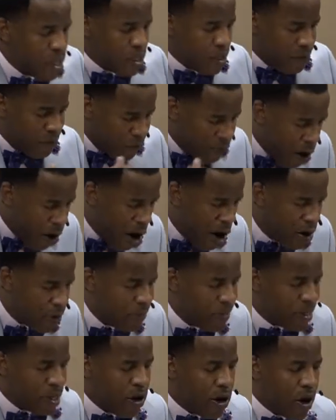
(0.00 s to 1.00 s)
his vow
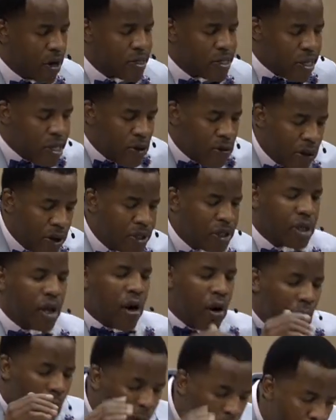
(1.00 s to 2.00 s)
because he was
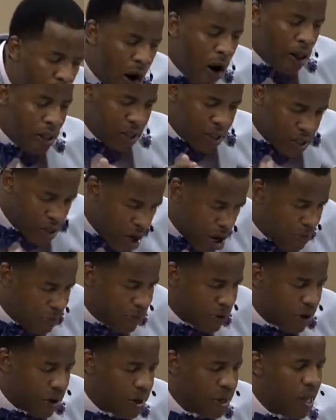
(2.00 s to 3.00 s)
a whole
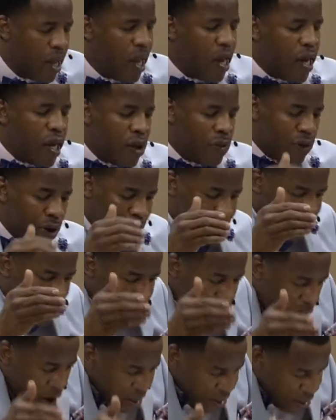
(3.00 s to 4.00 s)
number, he was
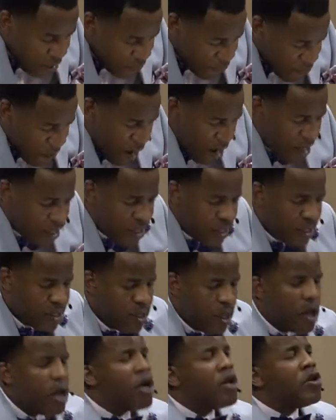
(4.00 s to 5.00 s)
undivided.
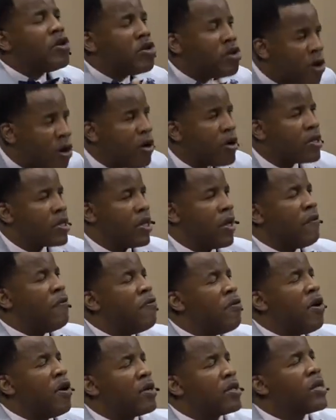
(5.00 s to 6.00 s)

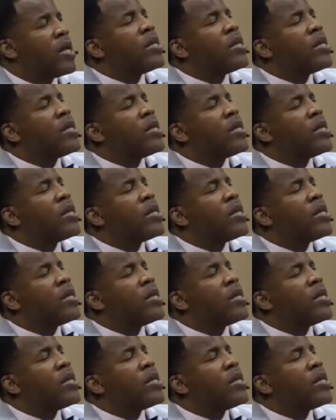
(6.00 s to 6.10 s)
Joseph was